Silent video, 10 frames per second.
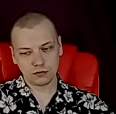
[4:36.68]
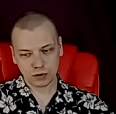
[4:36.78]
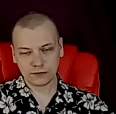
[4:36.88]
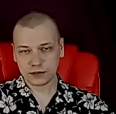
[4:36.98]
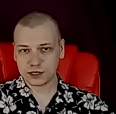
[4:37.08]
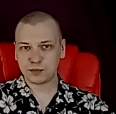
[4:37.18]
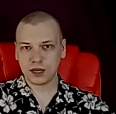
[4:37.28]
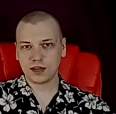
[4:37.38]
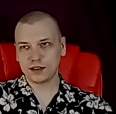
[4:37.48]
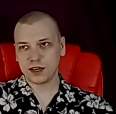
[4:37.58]
roughly
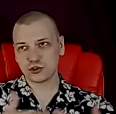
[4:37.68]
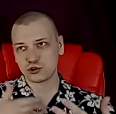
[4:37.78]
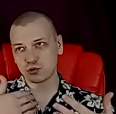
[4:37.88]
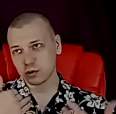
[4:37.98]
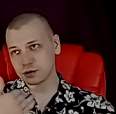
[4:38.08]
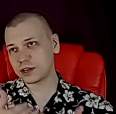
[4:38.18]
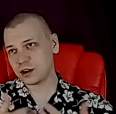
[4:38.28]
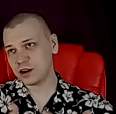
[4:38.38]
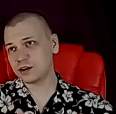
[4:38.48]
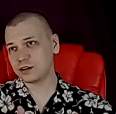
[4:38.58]
speaking, that short
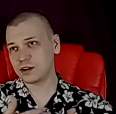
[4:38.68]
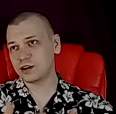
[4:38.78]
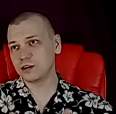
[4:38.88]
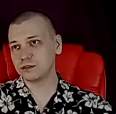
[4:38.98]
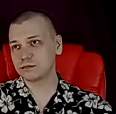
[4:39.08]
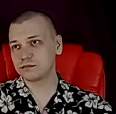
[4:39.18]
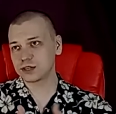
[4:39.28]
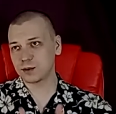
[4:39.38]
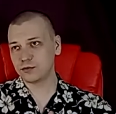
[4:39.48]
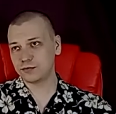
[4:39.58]
hair hair
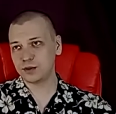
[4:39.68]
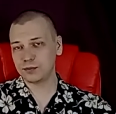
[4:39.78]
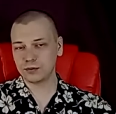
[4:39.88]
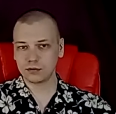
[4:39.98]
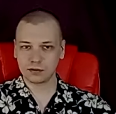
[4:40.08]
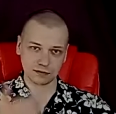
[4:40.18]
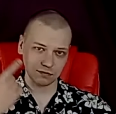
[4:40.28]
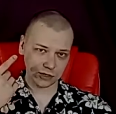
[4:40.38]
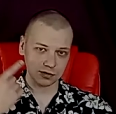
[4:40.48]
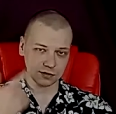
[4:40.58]
type of people,
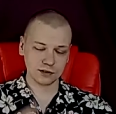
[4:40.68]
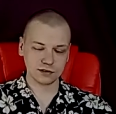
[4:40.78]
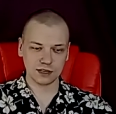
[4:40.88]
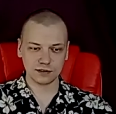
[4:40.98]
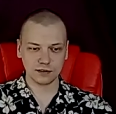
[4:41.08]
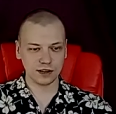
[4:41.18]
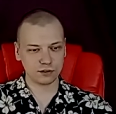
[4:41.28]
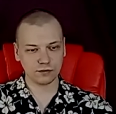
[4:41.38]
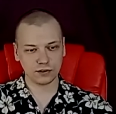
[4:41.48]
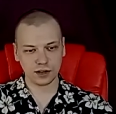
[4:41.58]
this this
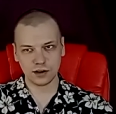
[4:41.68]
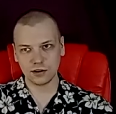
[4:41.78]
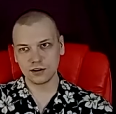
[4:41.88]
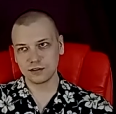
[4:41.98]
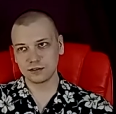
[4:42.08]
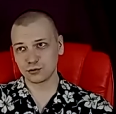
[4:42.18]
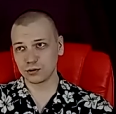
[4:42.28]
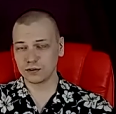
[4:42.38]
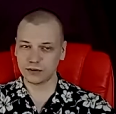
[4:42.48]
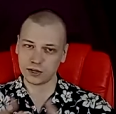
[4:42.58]
length of hair,
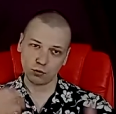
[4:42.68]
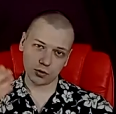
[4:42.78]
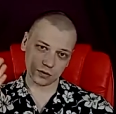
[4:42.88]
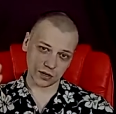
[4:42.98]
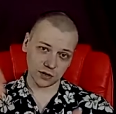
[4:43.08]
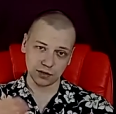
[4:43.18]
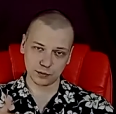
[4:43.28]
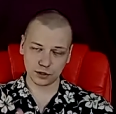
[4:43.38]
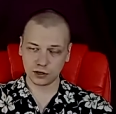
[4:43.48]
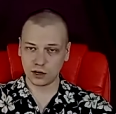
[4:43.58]
sort of, or a little
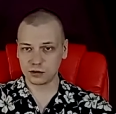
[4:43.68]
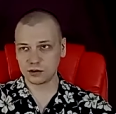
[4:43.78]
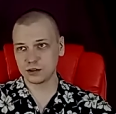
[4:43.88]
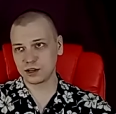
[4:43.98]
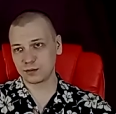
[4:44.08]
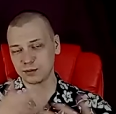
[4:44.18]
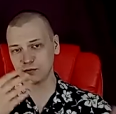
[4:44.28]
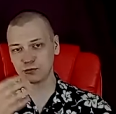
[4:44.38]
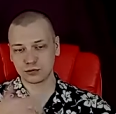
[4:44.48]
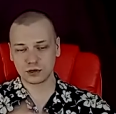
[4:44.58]
bit longer, like maybe a
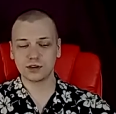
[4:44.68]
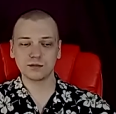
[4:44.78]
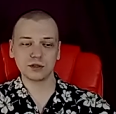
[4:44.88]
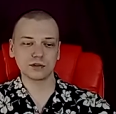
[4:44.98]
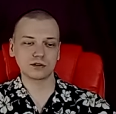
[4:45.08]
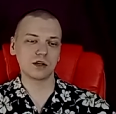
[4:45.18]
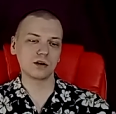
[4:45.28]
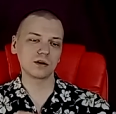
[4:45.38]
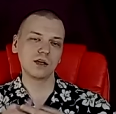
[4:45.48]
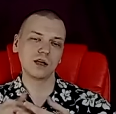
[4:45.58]
few centimeters
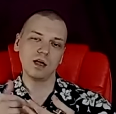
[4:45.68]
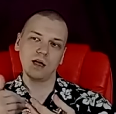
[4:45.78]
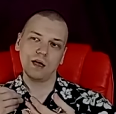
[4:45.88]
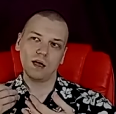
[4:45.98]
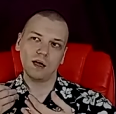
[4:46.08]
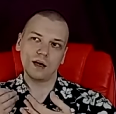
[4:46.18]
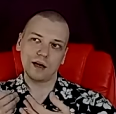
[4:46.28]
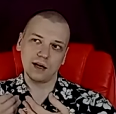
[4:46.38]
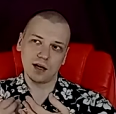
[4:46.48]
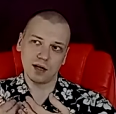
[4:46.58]
long.
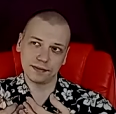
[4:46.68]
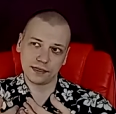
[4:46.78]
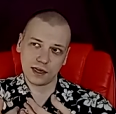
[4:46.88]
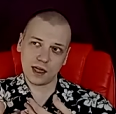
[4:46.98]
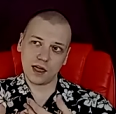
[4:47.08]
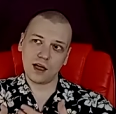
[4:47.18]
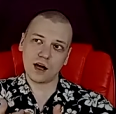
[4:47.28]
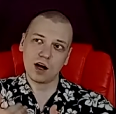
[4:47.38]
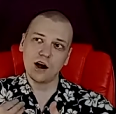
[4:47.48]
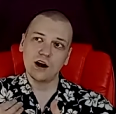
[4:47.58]
Uh, they
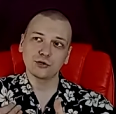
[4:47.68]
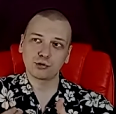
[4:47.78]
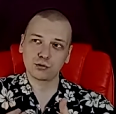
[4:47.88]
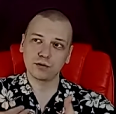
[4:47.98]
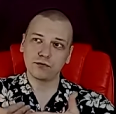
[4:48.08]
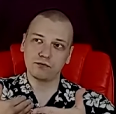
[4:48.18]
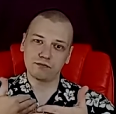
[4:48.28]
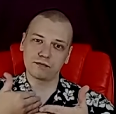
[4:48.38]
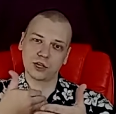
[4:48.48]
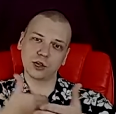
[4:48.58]
are sort
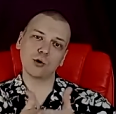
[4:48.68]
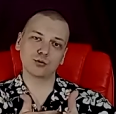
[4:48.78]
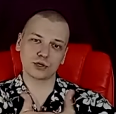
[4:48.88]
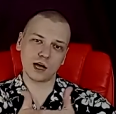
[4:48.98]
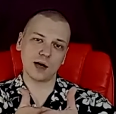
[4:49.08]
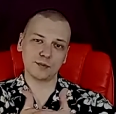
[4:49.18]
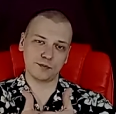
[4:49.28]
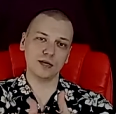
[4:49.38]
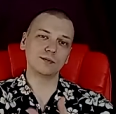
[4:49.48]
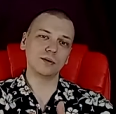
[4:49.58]
of close up
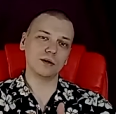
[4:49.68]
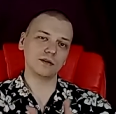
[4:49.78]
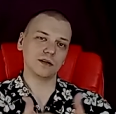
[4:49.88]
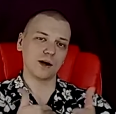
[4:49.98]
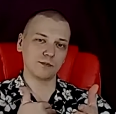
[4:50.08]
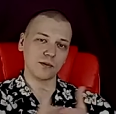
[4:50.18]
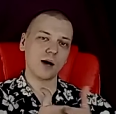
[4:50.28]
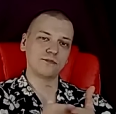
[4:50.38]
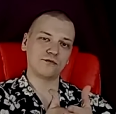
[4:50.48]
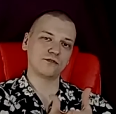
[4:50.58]
people, up
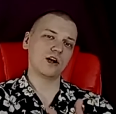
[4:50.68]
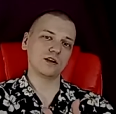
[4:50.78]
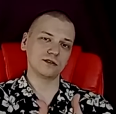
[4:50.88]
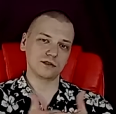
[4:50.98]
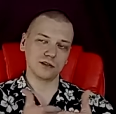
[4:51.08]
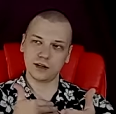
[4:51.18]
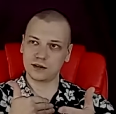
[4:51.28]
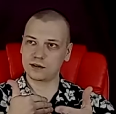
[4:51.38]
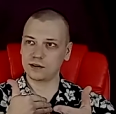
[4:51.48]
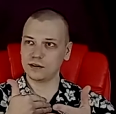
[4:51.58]
up front,
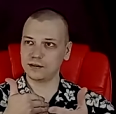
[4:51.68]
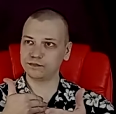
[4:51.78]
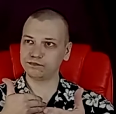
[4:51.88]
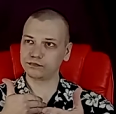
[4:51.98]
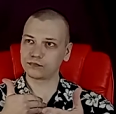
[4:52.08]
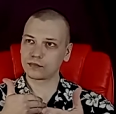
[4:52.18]
like um,